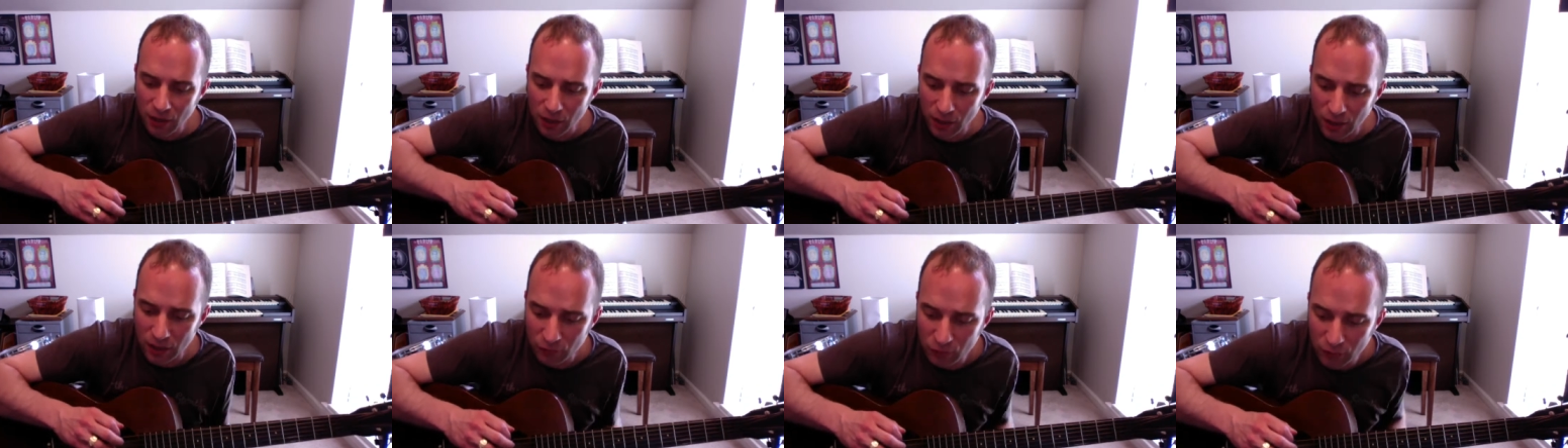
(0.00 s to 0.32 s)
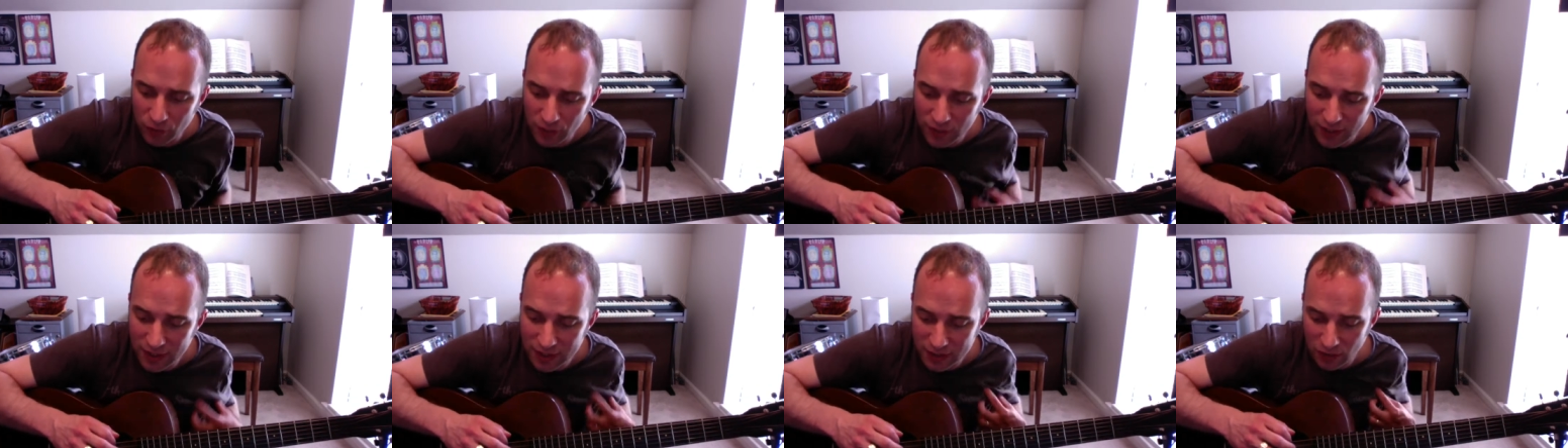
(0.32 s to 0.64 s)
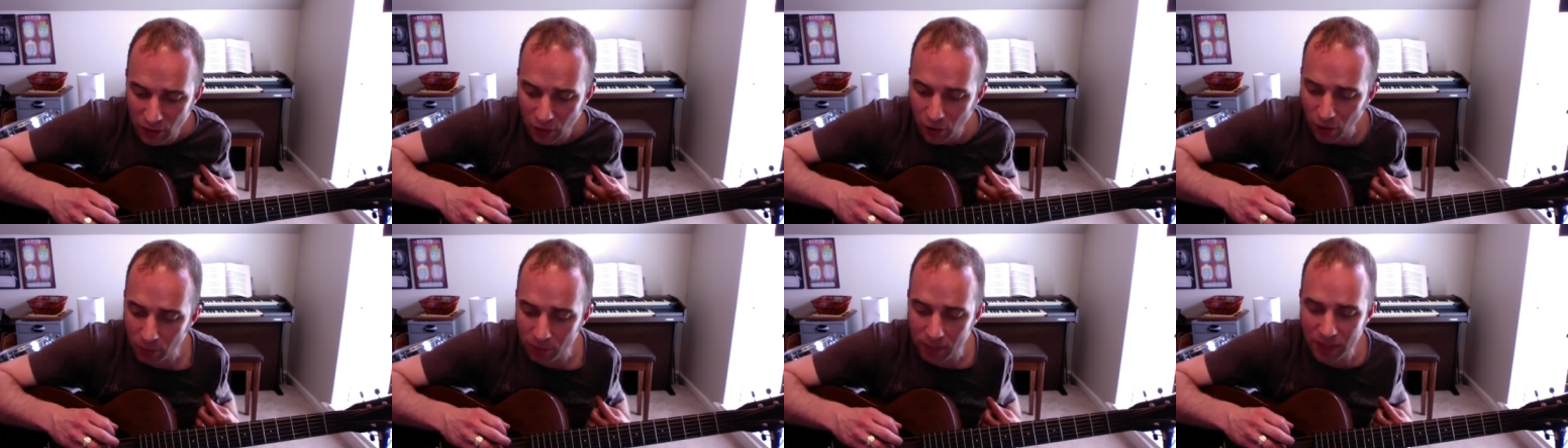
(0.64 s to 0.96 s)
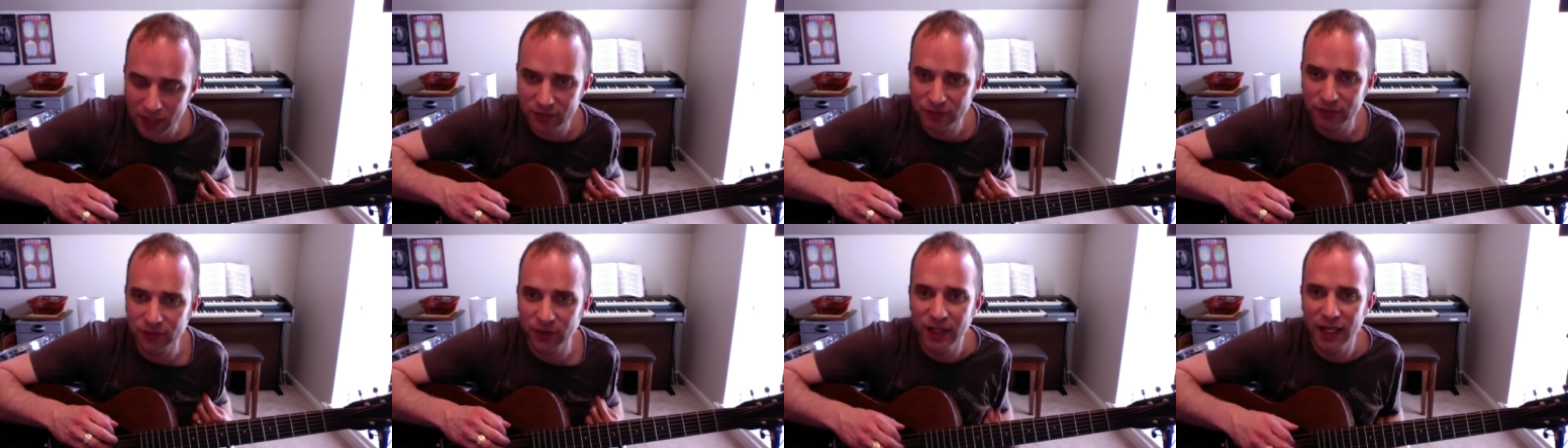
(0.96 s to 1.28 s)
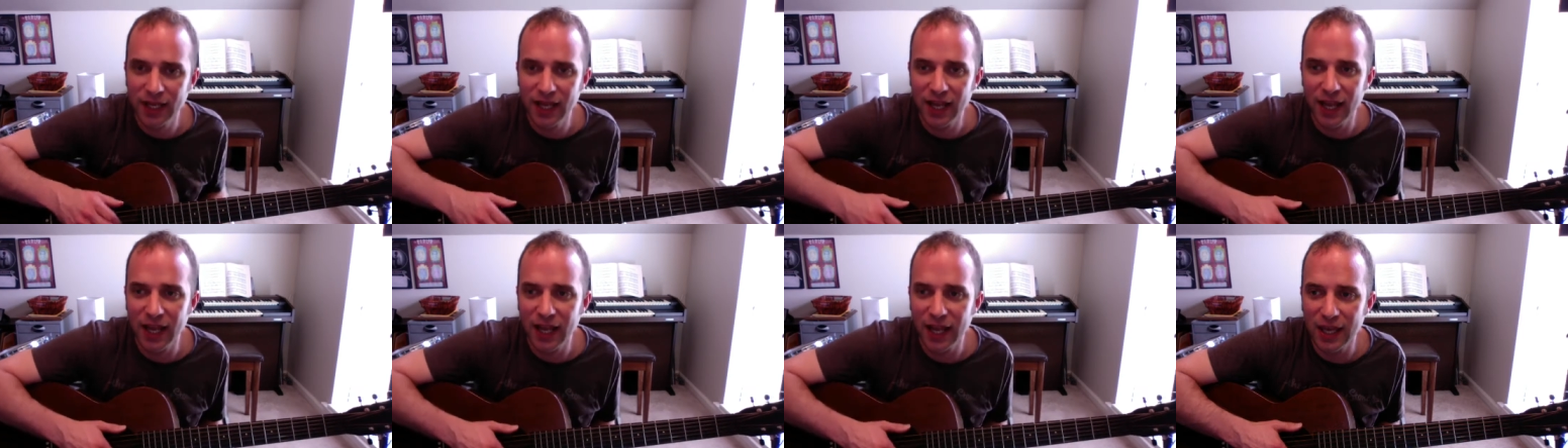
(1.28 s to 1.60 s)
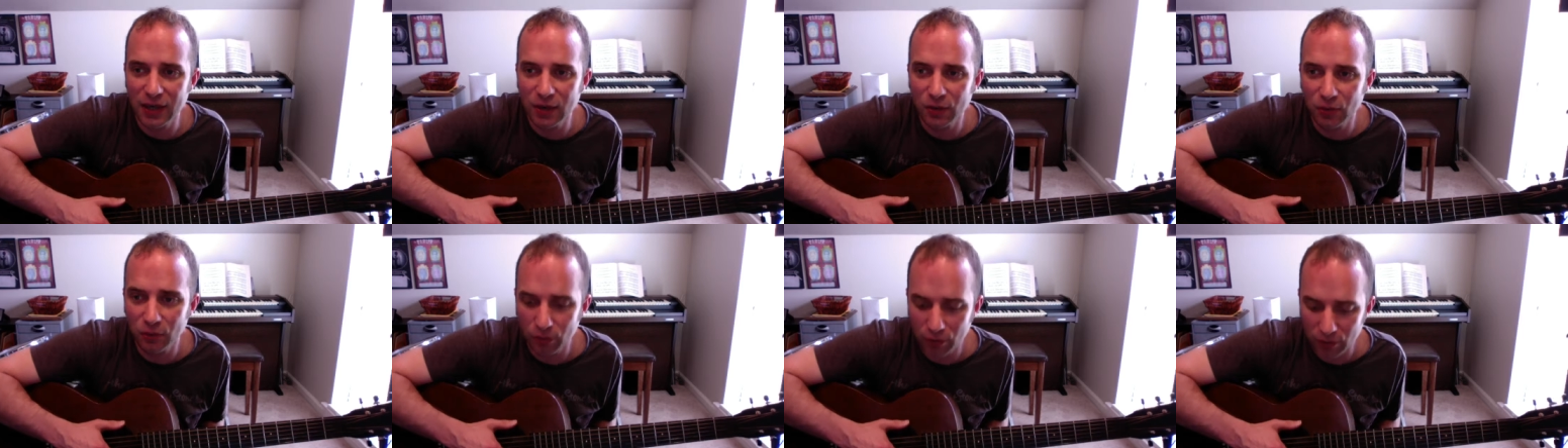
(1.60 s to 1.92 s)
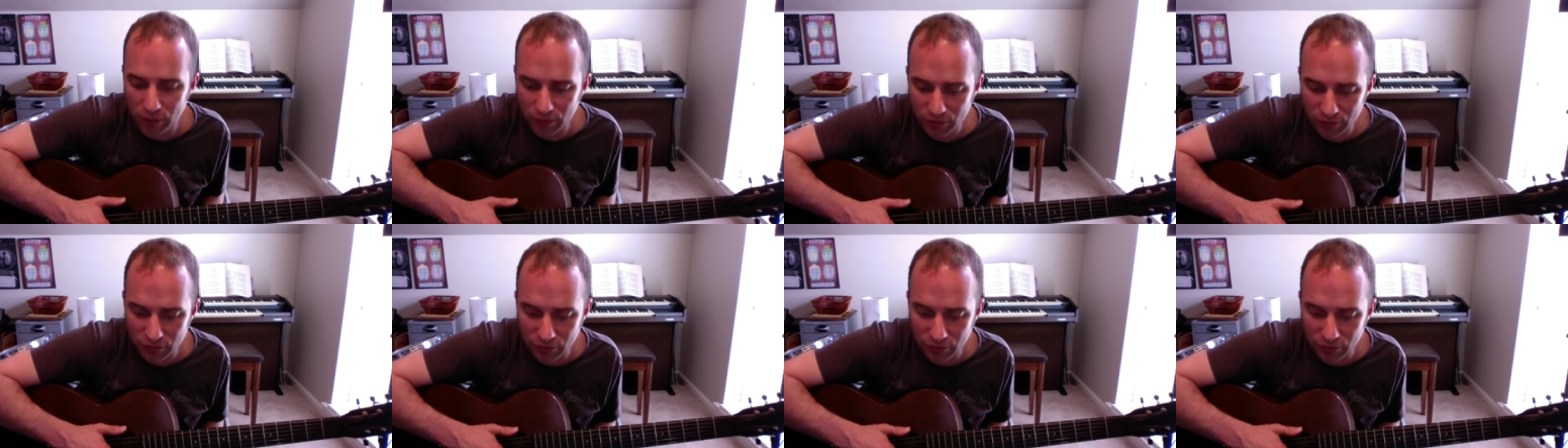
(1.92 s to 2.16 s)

And really it's all based on that A chord.